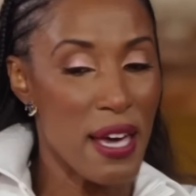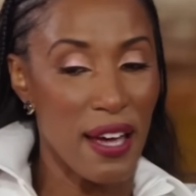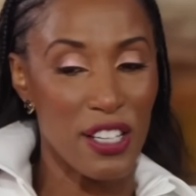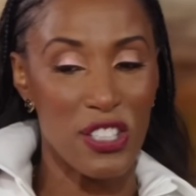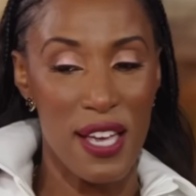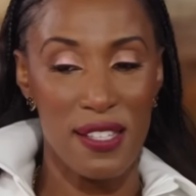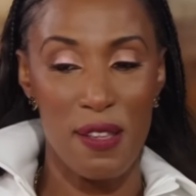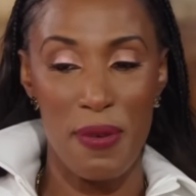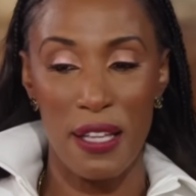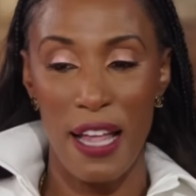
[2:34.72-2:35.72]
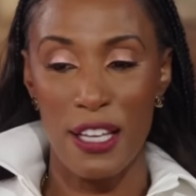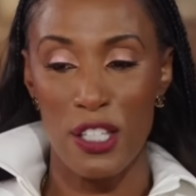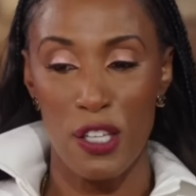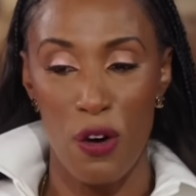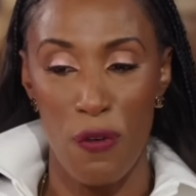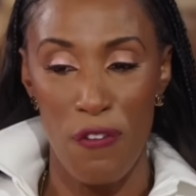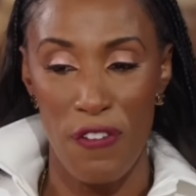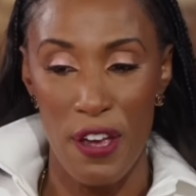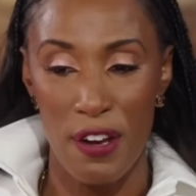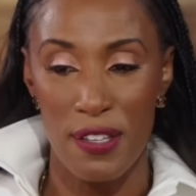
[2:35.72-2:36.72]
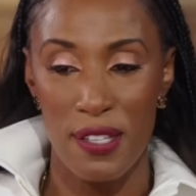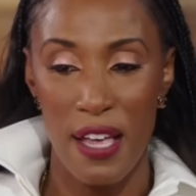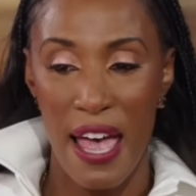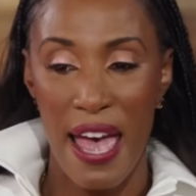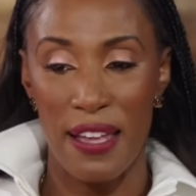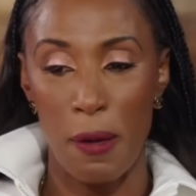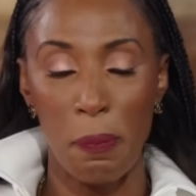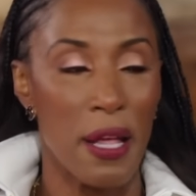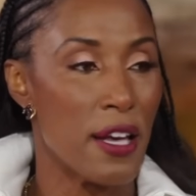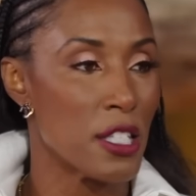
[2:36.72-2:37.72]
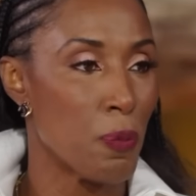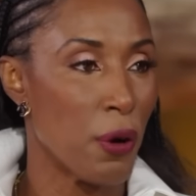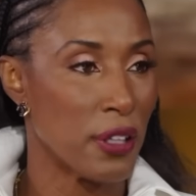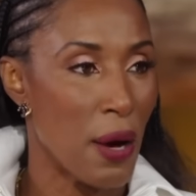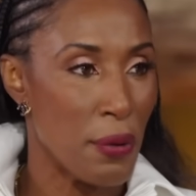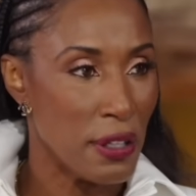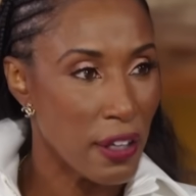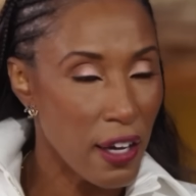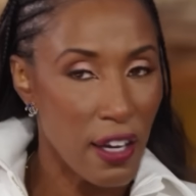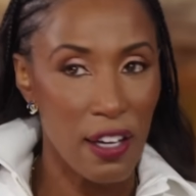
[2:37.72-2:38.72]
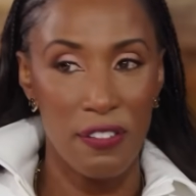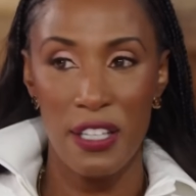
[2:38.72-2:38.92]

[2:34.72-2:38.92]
got a chance to be, like, so fierce and to play a sport that we love.